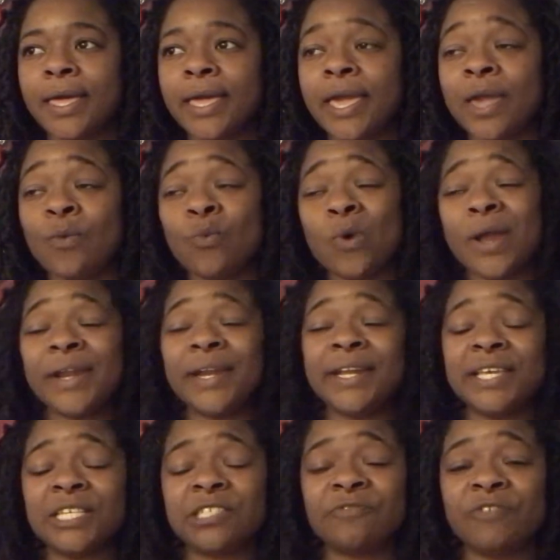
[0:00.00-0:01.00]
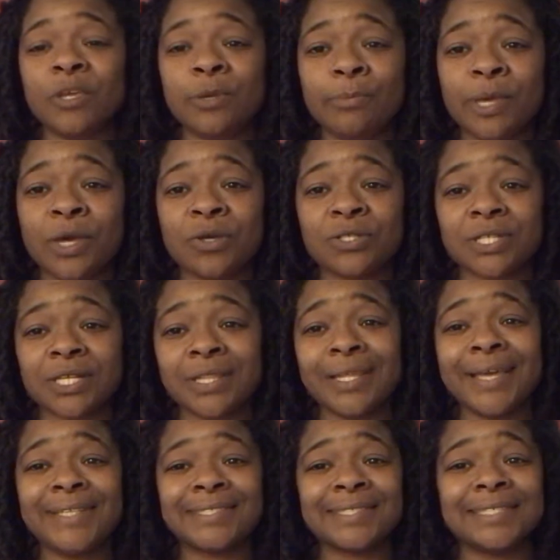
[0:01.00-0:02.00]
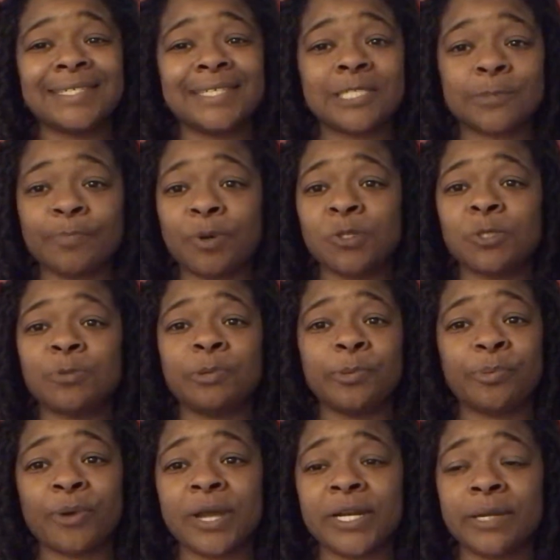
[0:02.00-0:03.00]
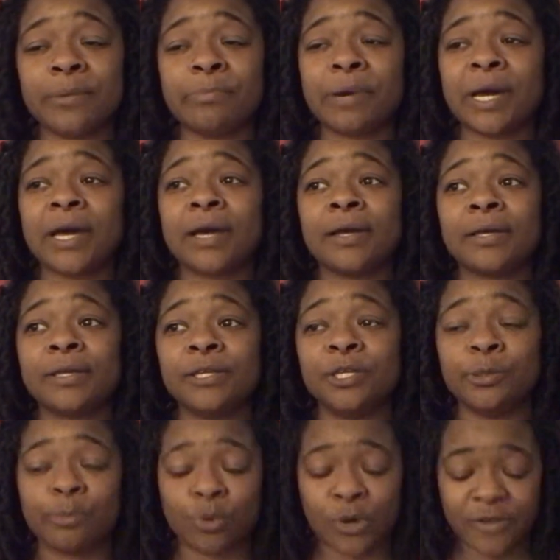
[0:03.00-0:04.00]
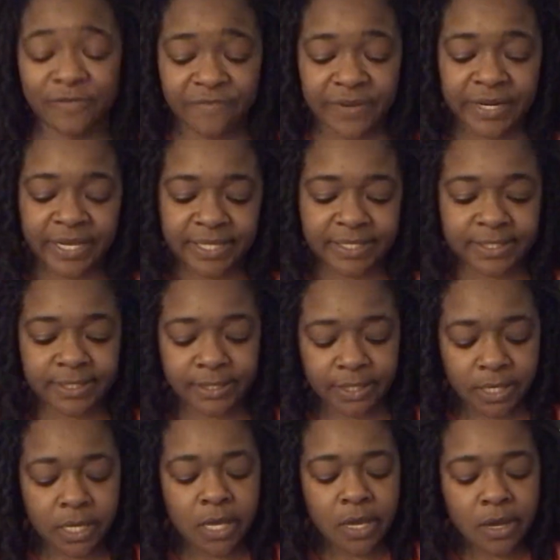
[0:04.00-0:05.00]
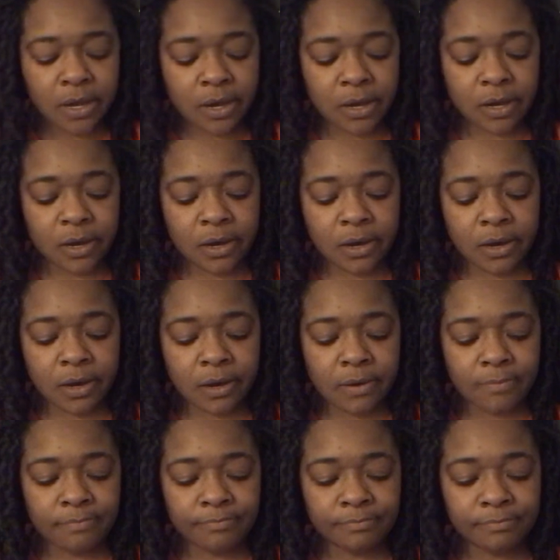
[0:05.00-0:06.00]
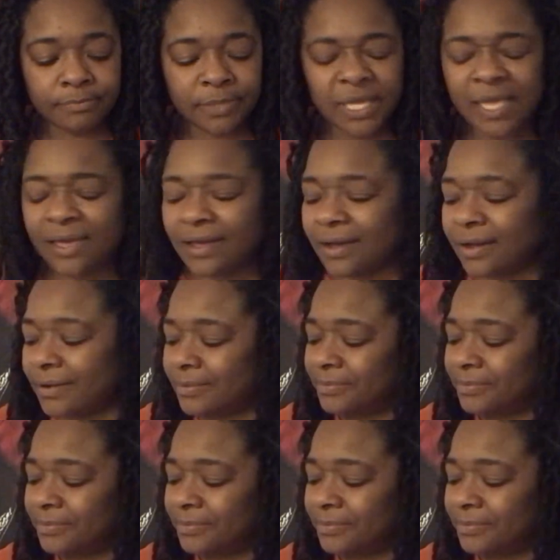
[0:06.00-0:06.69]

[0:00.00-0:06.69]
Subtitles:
And one of these females allegedly is supposed to be pregnant by your boy Finessed. Yeah.